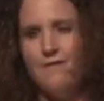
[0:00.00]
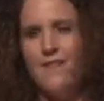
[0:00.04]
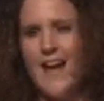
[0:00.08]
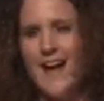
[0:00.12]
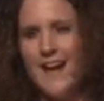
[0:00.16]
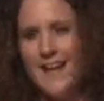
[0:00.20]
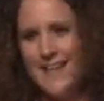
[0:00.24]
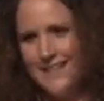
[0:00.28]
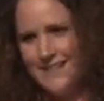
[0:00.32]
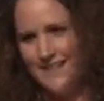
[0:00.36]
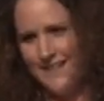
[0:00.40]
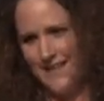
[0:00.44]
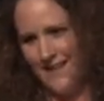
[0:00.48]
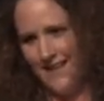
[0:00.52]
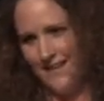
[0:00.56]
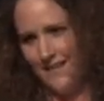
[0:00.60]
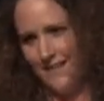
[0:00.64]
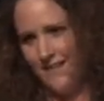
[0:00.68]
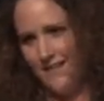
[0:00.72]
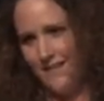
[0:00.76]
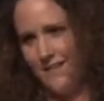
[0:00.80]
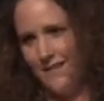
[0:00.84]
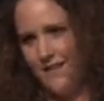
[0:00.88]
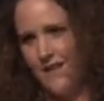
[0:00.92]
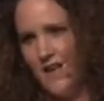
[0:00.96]

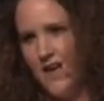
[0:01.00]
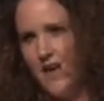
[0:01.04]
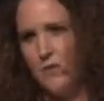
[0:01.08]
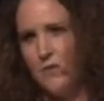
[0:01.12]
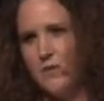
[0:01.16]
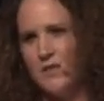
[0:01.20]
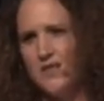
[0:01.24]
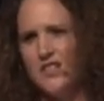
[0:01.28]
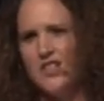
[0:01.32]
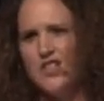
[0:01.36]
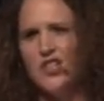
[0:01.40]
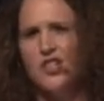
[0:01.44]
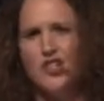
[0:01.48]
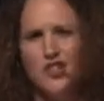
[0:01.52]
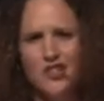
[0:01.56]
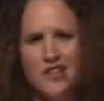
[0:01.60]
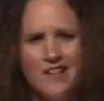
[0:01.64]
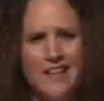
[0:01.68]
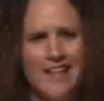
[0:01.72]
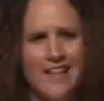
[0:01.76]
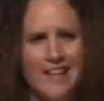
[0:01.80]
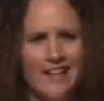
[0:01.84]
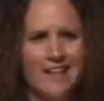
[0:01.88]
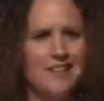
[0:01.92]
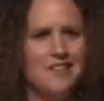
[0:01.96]
Finally, I was
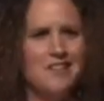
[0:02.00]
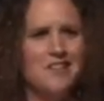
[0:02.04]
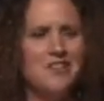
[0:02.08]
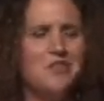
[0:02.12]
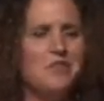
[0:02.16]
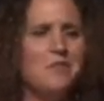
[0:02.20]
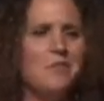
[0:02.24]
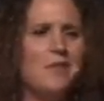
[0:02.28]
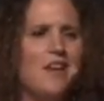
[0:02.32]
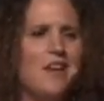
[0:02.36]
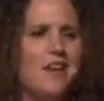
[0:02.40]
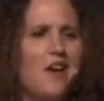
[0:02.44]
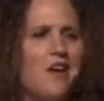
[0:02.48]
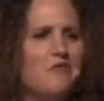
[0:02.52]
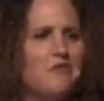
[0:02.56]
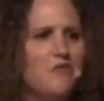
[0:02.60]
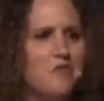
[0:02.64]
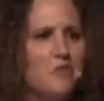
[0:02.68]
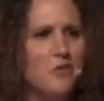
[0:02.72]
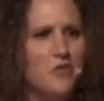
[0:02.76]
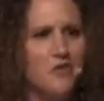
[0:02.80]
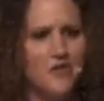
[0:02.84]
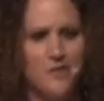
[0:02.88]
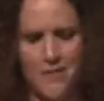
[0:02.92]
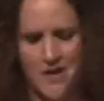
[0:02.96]
learning to be
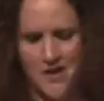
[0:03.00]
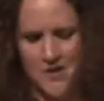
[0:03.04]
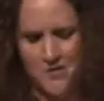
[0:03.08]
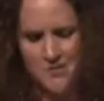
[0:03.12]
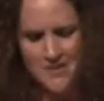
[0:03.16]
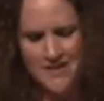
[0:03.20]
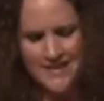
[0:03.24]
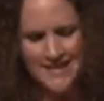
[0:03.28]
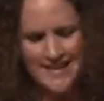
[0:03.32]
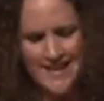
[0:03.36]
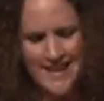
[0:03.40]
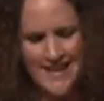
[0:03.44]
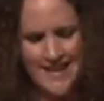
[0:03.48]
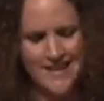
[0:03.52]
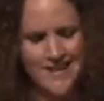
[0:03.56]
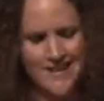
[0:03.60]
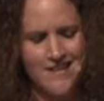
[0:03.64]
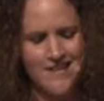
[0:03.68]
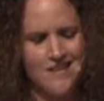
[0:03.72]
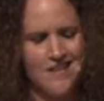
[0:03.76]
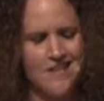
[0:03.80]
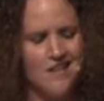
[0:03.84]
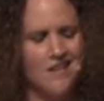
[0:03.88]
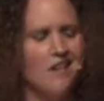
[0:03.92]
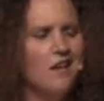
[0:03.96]
comfortable in my own
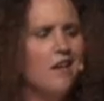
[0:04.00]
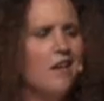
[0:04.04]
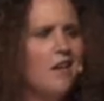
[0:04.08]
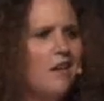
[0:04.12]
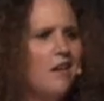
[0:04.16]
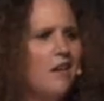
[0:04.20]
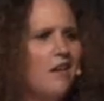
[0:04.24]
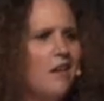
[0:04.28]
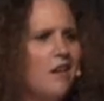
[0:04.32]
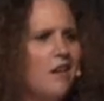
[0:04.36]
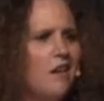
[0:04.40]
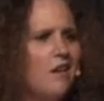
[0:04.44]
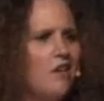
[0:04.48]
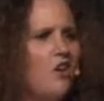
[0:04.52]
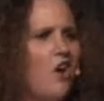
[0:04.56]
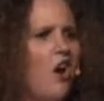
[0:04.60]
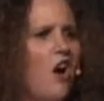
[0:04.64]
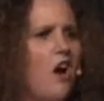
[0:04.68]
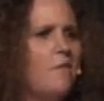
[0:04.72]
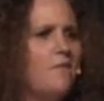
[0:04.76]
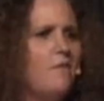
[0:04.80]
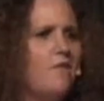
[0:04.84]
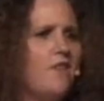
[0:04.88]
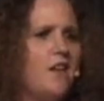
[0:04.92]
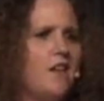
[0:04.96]
skin and
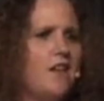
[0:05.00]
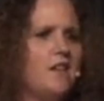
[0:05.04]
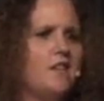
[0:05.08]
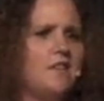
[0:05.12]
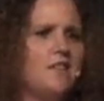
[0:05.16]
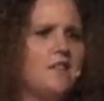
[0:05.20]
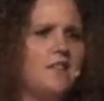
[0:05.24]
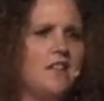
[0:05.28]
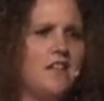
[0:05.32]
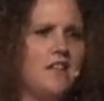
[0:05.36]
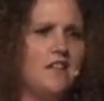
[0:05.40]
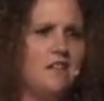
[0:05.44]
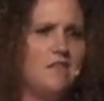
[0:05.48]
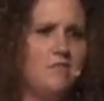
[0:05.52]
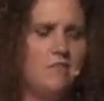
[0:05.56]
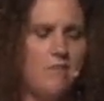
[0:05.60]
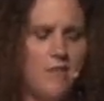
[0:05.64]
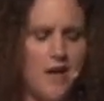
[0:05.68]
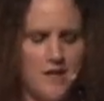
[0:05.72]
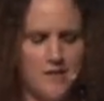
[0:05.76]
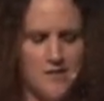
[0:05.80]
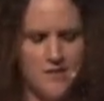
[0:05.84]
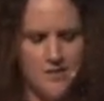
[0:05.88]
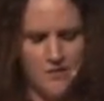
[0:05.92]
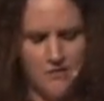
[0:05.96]
confident in
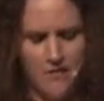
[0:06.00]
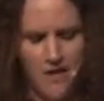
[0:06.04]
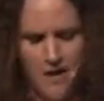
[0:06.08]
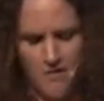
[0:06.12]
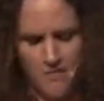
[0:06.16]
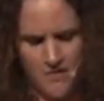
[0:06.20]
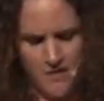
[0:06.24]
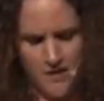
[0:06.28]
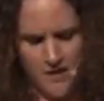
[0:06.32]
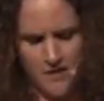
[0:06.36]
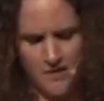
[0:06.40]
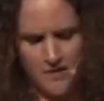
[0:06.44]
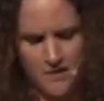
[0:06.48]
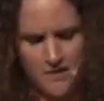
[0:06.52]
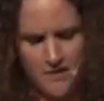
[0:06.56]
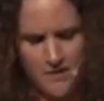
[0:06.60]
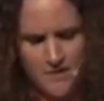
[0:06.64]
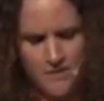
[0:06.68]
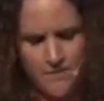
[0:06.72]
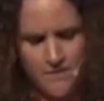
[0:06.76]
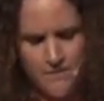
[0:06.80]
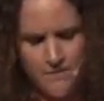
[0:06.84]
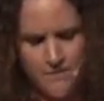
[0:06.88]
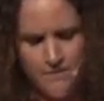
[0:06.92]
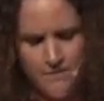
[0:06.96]
my
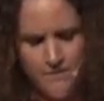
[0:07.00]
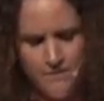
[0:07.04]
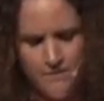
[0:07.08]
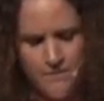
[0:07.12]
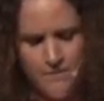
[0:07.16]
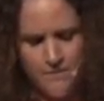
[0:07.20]
surroundings.